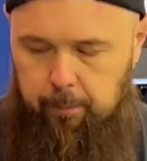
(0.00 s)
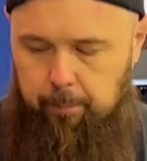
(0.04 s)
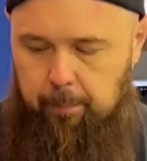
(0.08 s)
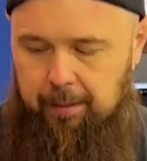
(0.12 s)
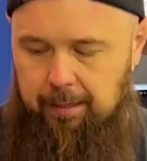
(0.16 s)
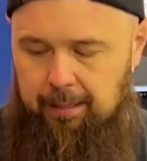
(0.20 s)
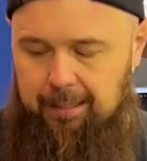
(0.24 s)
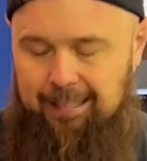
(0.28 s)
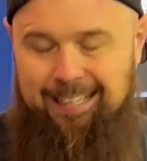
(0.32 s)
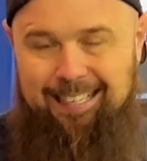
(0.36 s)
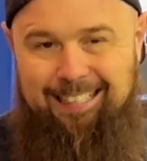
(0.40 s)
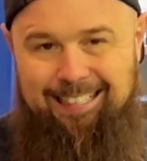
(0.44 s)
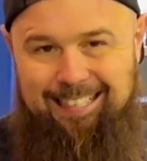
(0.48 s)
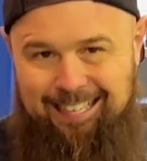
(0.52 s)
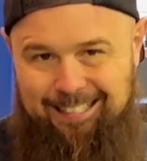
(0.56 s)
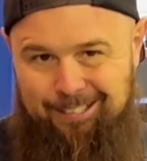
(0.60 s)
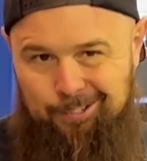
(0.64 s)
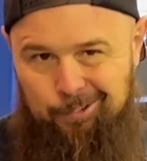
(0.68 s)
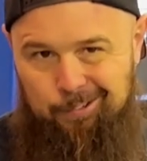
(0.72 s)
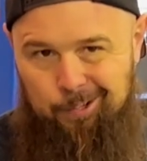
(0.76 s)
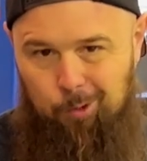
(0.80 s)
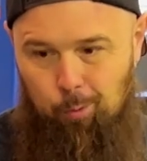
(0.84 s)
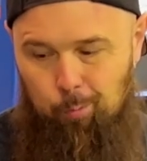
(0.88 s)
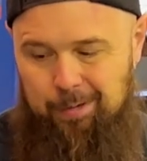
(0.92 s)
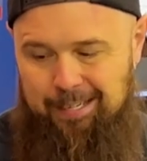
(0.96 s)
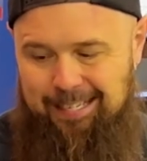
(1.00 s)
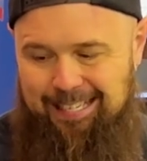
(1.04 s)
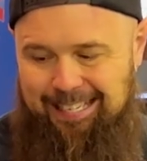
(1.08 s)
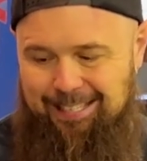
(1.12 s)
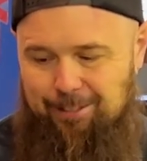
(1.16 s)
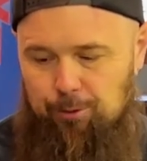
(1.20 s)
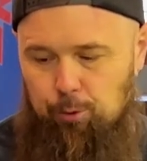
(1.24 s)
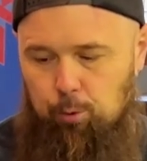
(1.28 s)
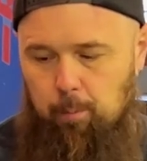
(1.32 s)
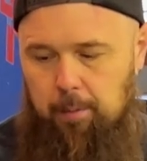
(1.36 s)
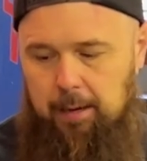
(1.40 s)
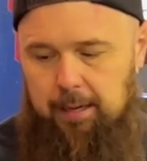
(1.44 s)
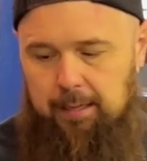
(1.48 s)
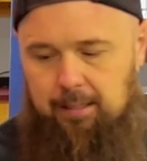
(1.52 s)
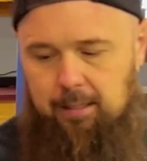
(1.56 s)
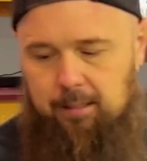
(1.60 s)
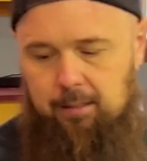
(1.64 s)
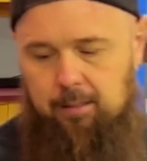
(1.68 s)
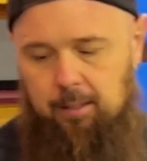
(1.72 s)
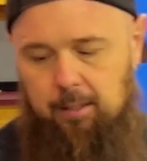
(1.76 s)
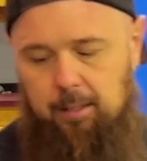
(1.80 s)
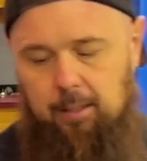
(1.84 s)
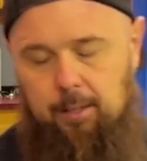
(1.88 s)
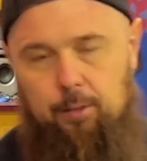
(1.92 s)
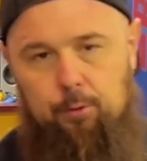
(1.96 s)
pin and connector that we need to make
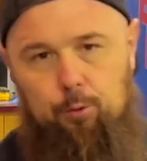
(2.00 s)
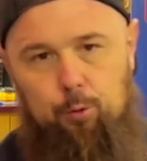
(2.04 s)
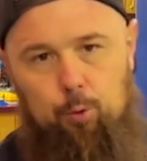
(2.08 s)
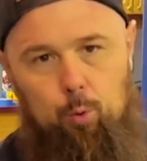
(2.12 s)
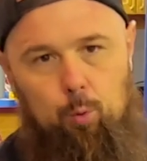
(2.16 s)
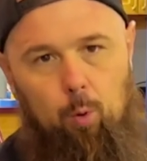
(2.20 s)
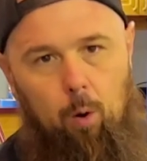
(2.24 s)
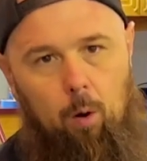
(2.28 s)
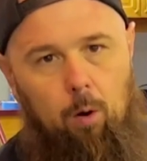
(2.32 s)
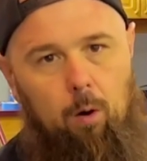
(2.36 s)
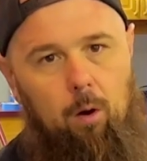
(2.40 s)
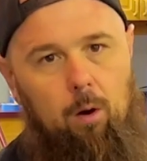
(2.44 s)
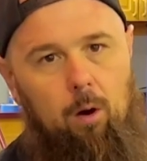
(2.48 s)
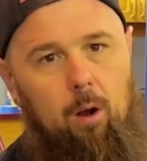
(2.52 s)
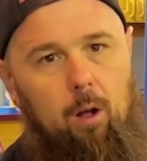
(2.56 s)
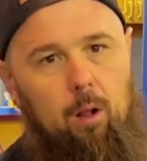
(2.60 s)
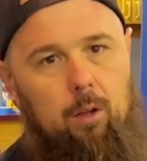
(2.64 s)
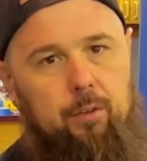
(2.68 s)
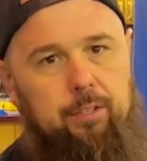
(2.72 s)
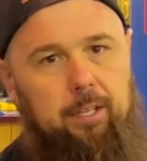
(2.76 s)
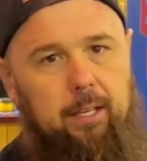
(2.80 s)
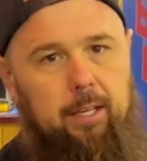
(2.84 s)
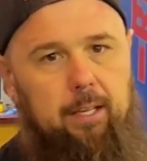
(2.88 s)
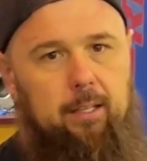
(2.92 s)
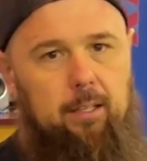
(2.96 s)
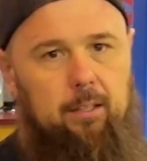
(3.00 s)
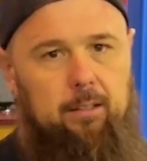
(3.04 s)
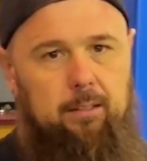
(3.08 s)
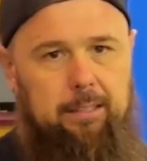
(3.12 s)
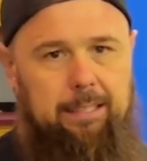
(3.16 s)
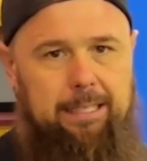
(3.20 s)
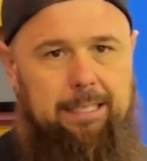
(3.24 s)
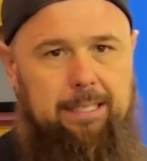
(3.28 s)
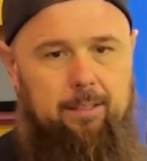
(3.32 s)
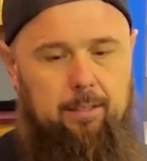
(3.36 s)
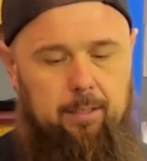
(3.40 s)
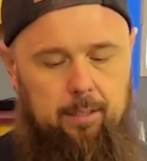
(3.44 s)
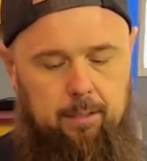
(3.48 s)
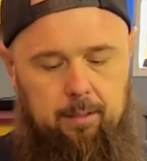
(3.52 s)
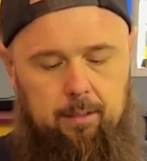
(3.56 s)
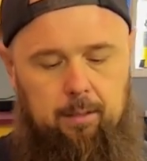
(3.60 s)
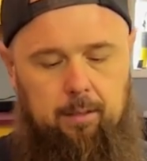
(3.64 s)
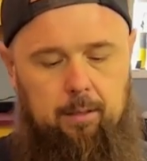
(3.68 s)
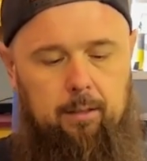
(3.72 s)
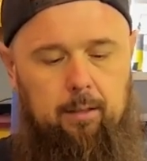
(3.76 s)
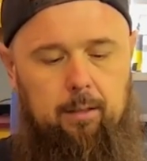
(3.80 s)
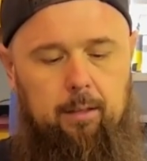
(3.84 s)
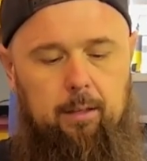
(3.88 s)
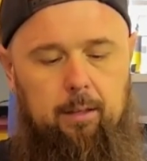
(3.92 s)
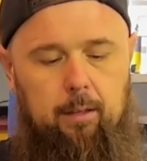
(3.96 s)
it to our Haltech Elite.
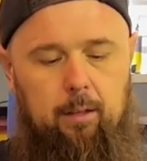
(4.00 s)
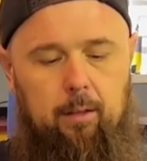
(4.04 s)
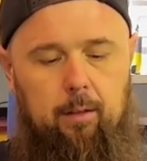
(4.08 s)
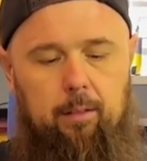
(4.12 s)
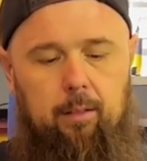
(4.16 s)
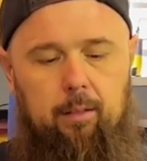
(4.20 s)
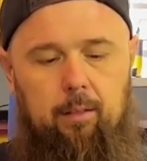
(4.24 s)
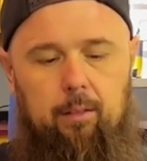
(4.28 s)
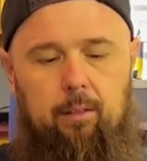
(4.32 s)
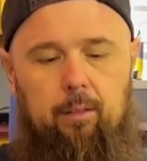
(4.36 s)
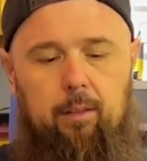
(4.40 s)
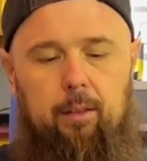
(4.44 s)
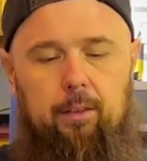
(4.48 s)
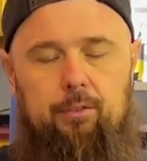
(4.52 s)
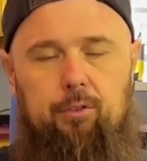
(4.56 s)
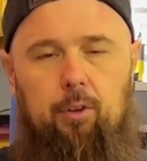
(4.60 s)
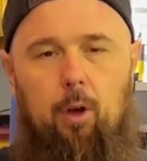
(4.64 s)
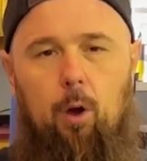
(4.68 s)
It's